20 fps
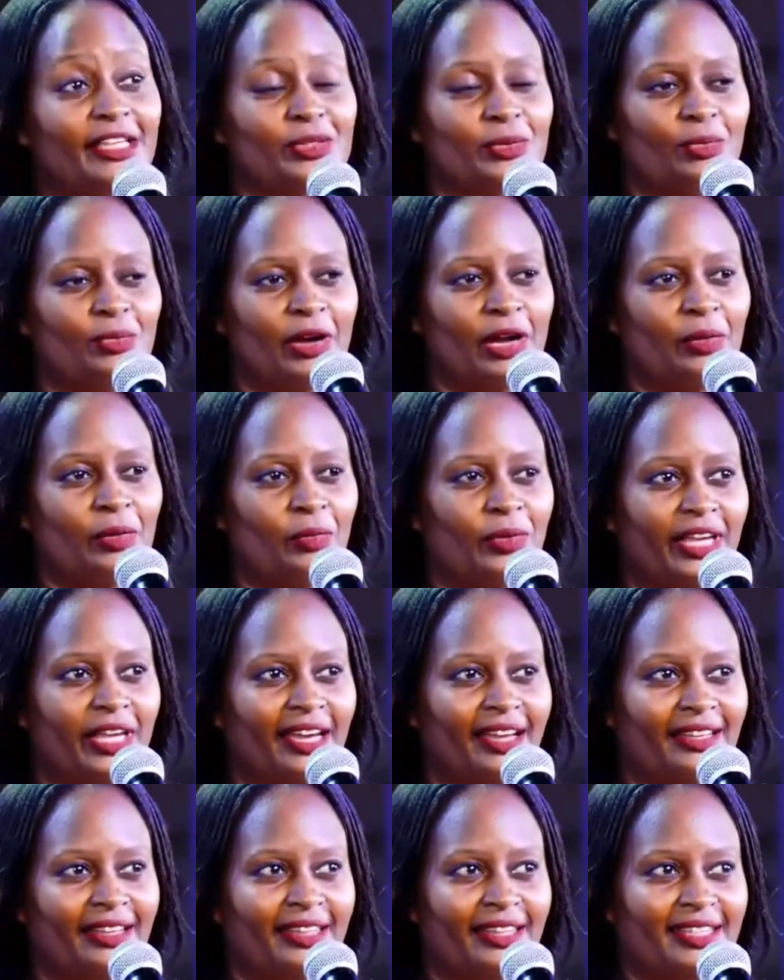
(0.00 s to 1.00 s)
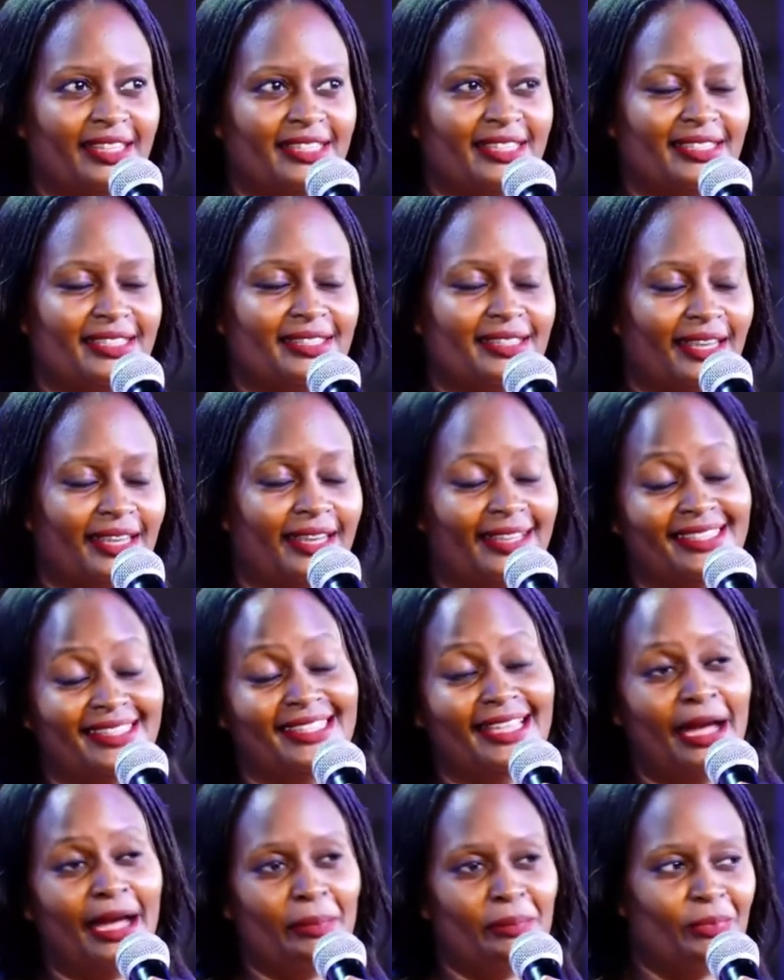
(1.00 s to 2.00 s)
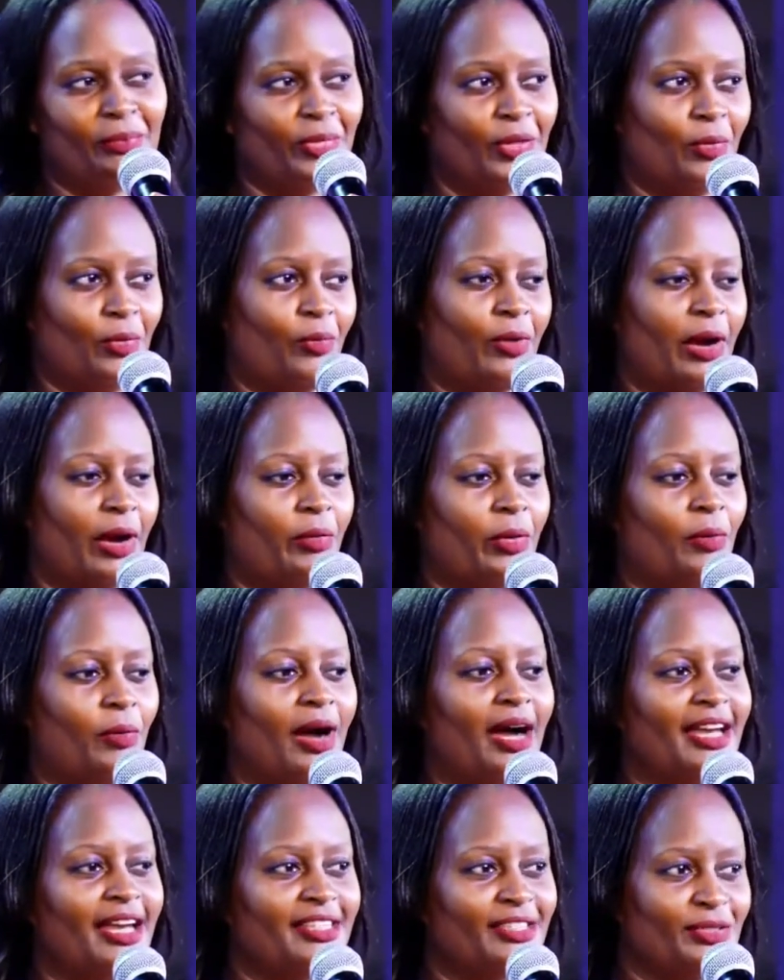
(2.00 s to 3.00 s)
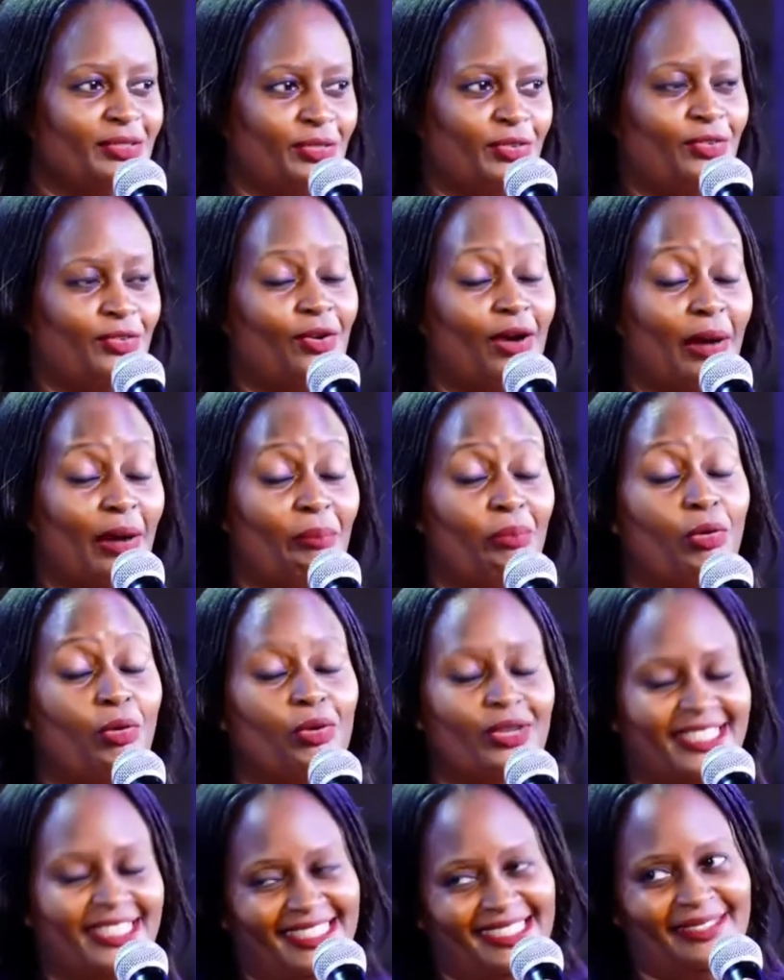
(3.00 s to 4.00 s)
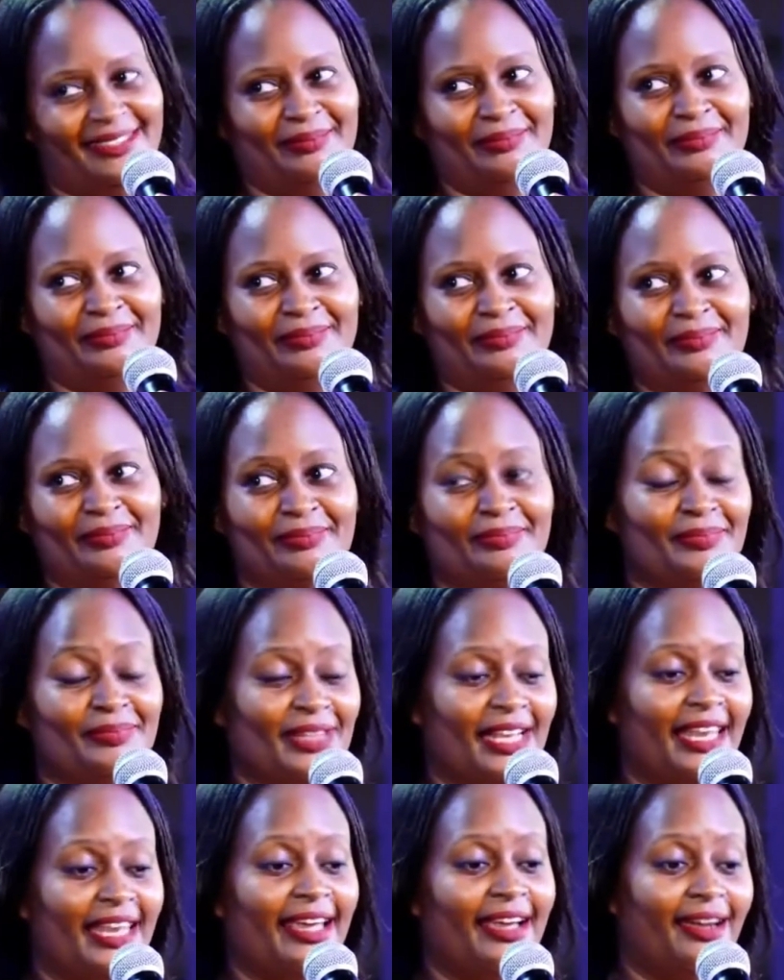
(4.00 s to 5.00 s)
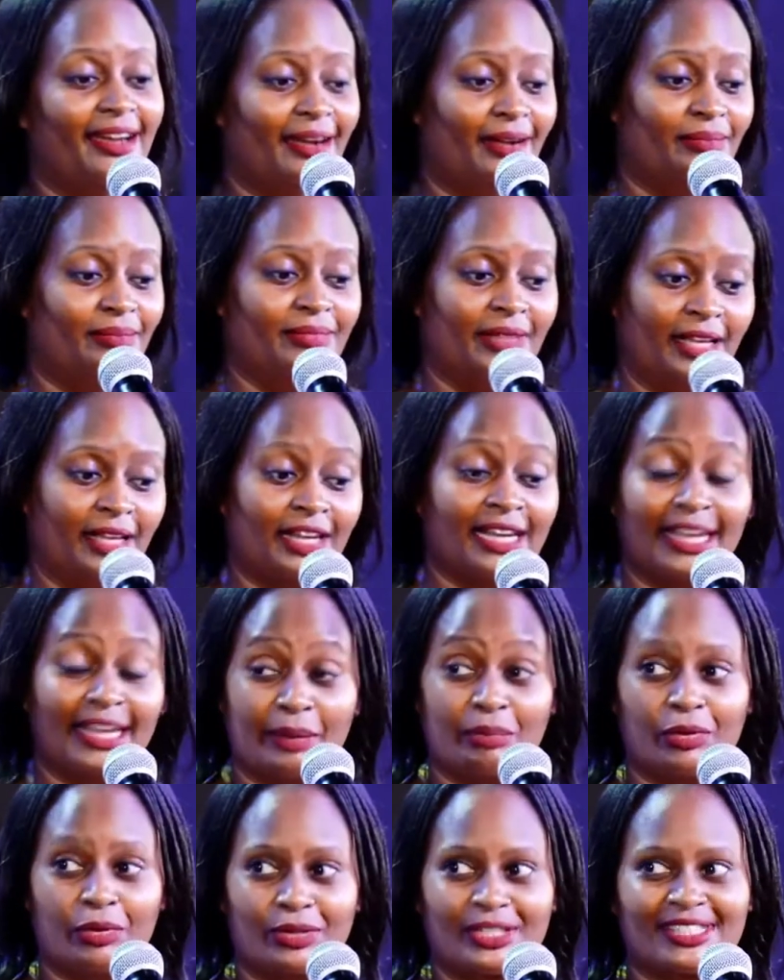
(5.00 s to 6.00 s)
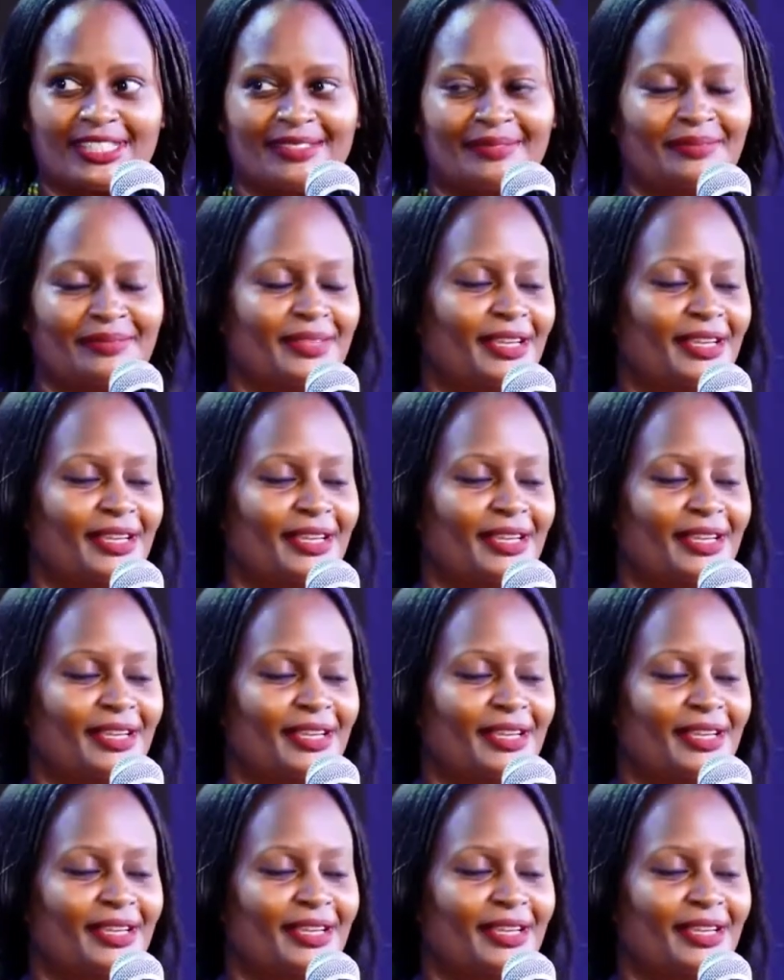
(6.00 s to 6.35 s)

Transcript: S1, we had this exam where we were asked to draw a pot, like a clay pot.